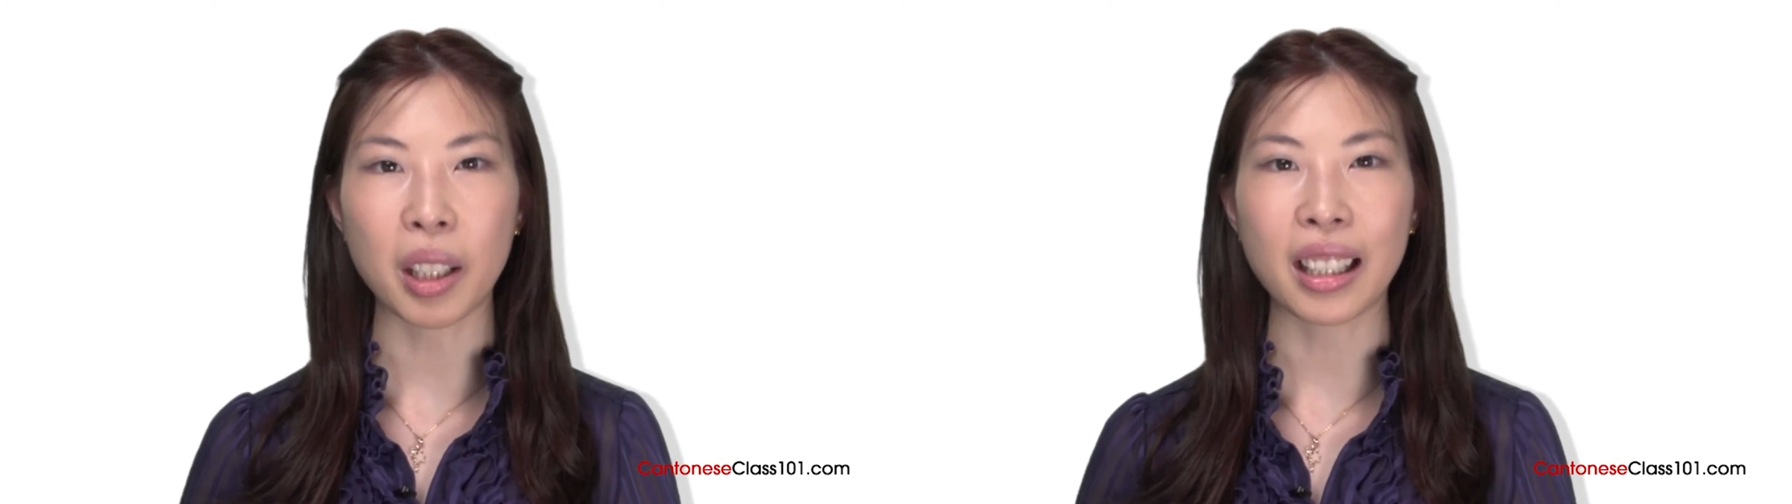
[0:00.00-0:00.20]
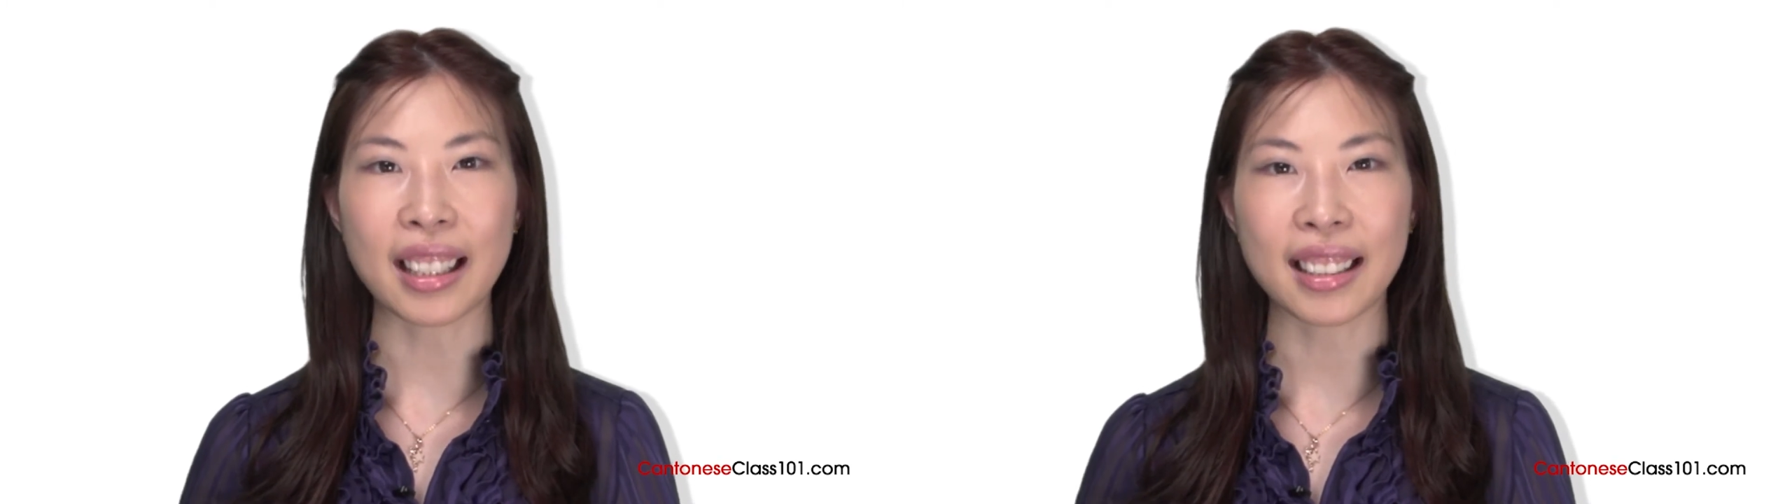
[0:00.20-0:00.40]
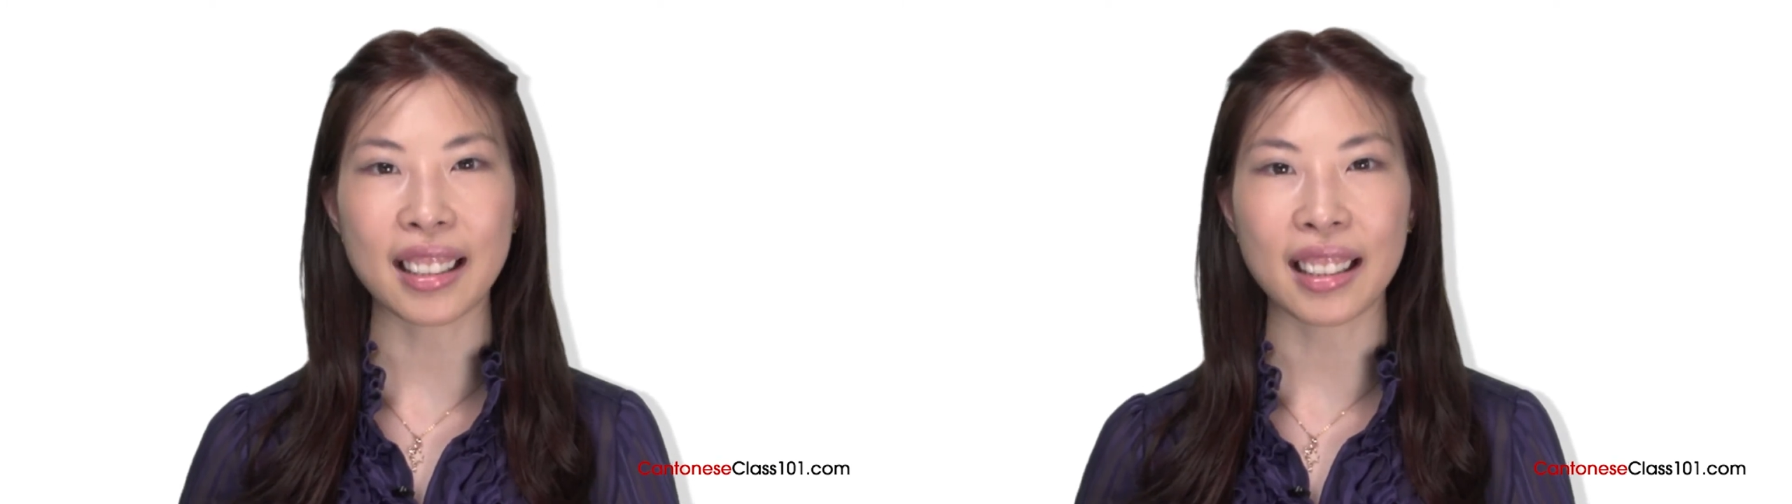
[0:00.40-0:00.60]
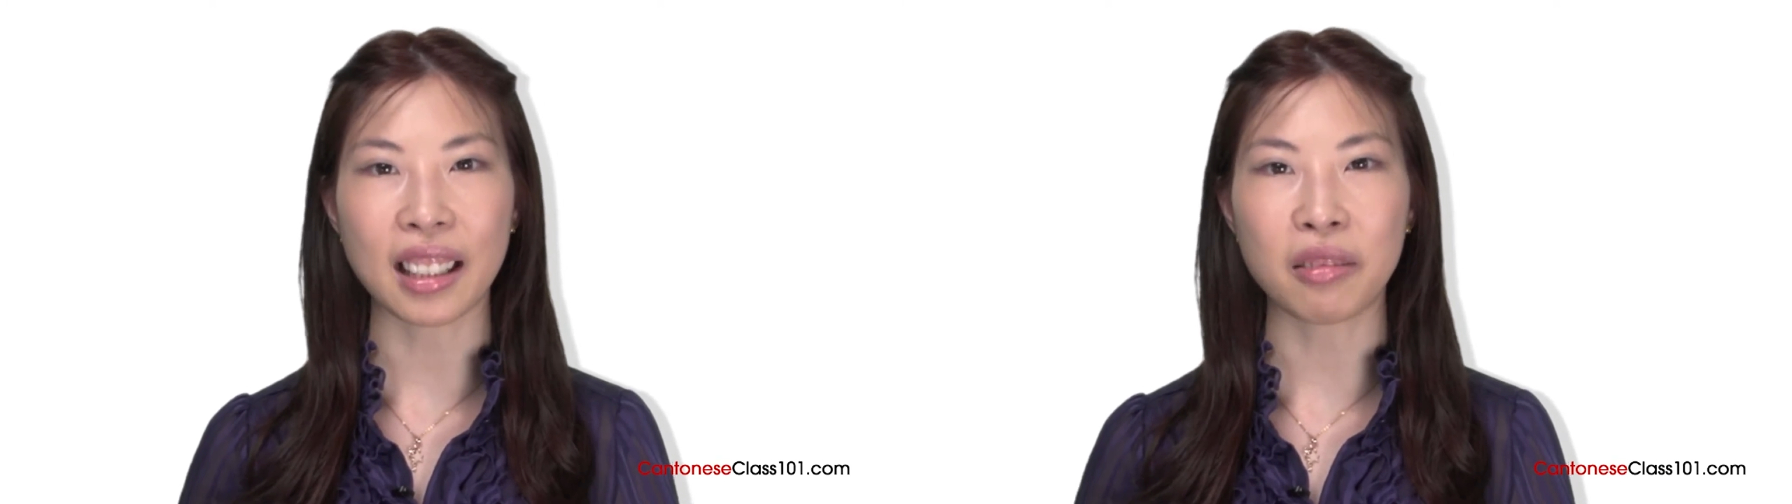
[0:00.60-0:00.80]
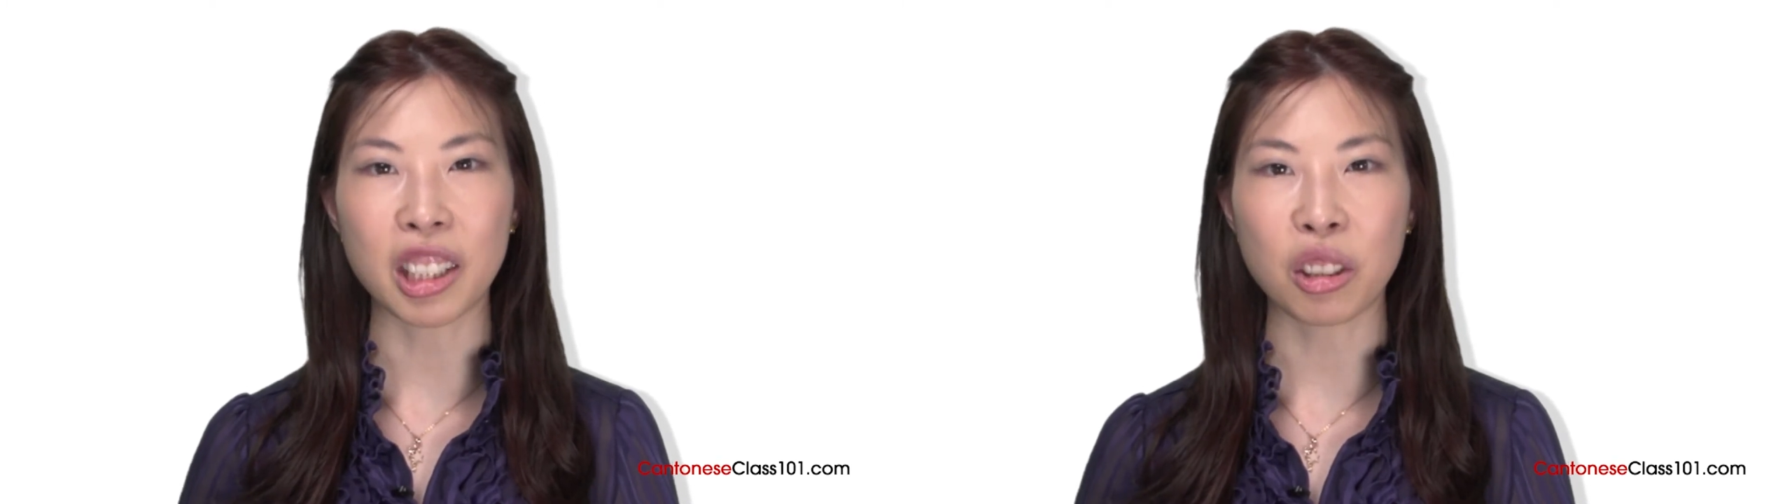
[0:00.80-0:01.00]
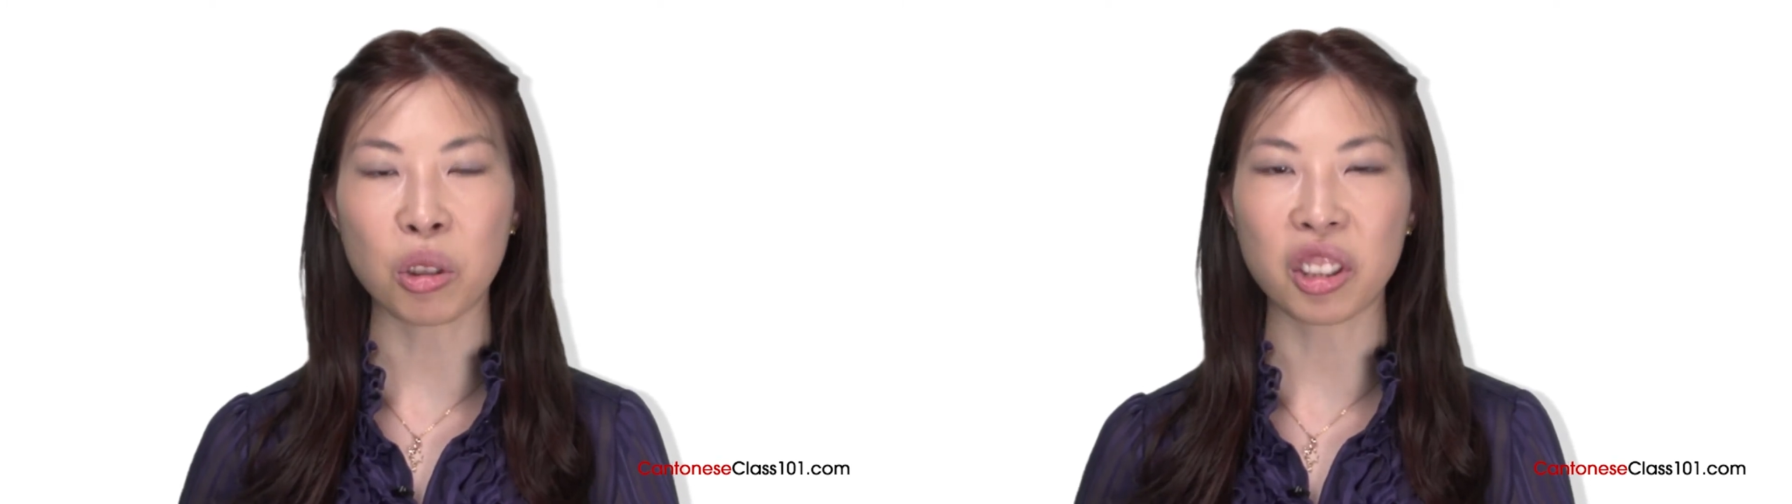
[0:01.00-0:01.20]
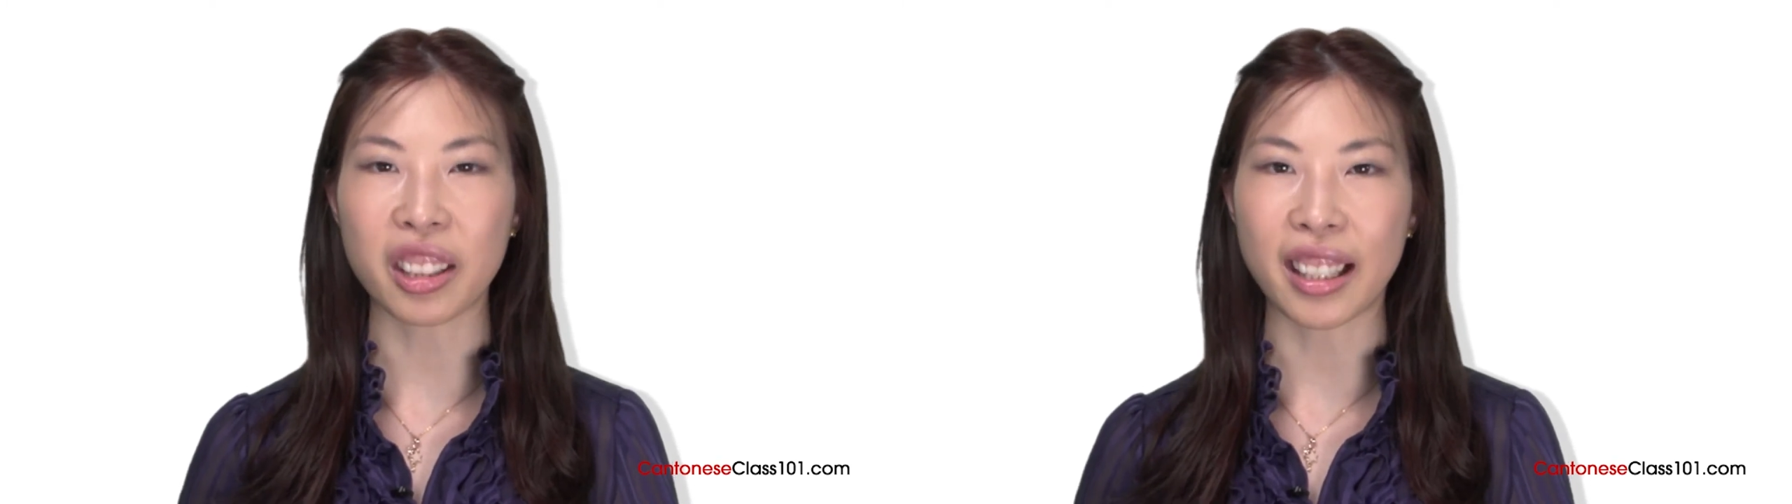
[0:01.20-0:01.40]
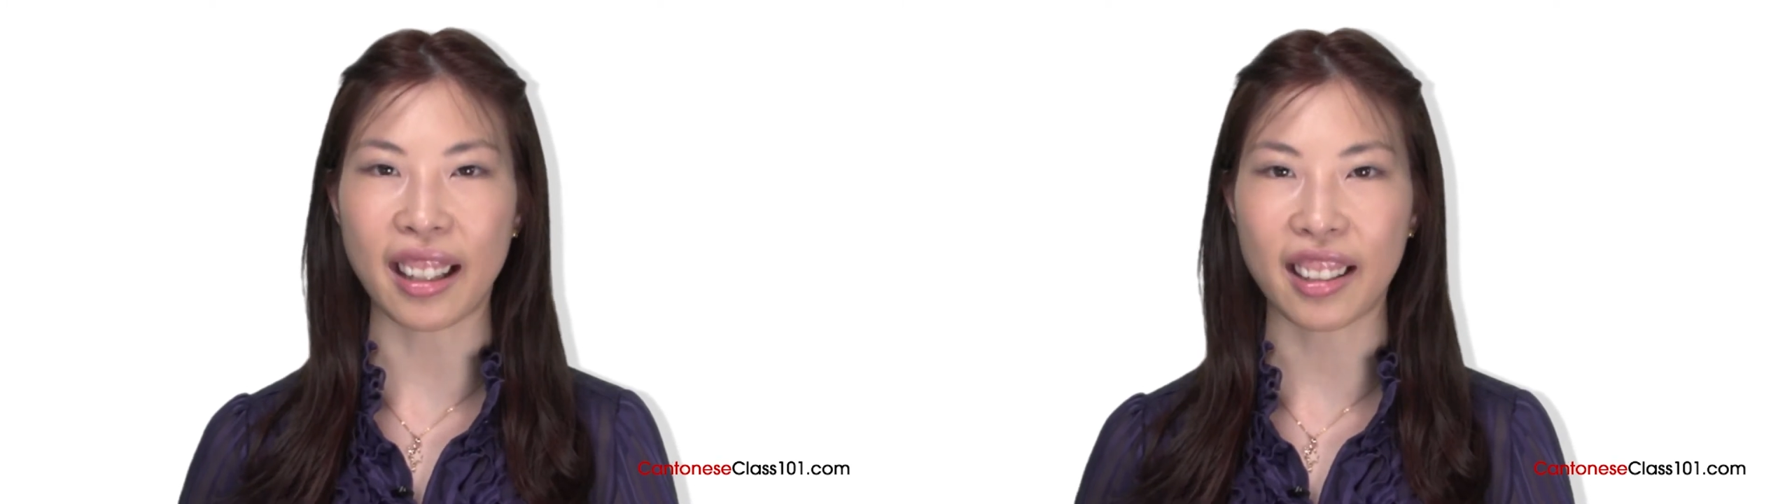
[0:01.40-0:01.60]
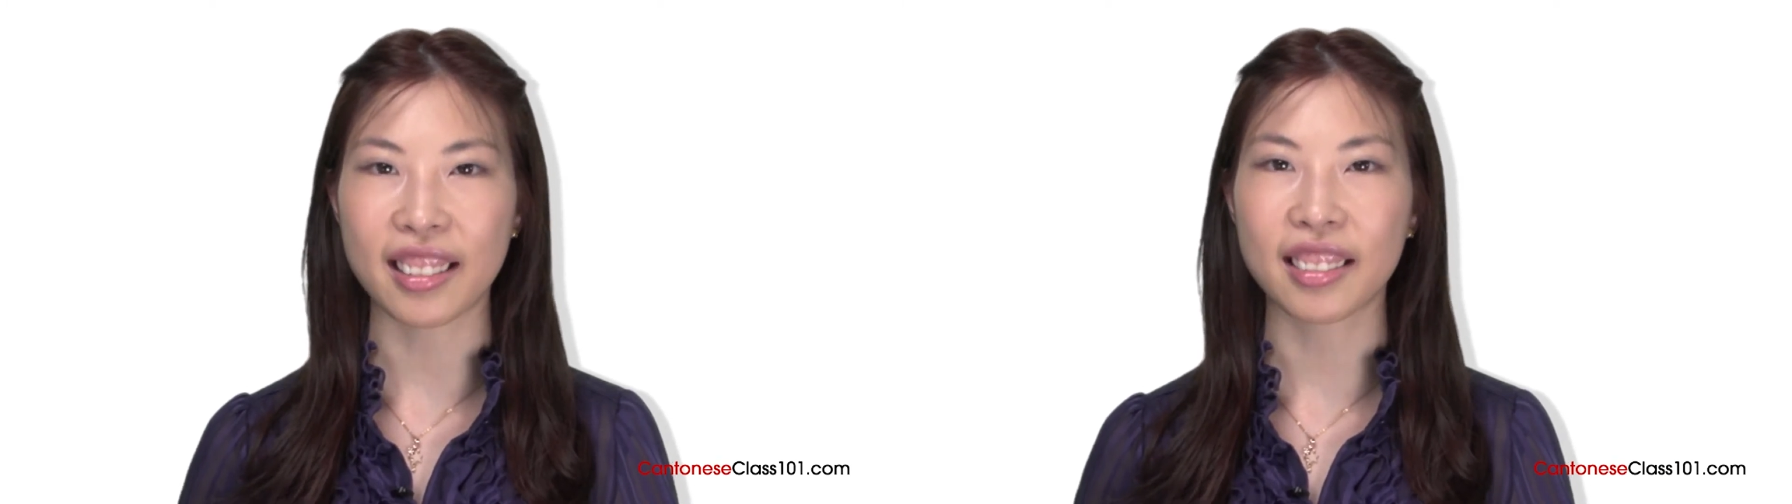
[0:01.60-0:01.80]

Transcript: lessons and resources there.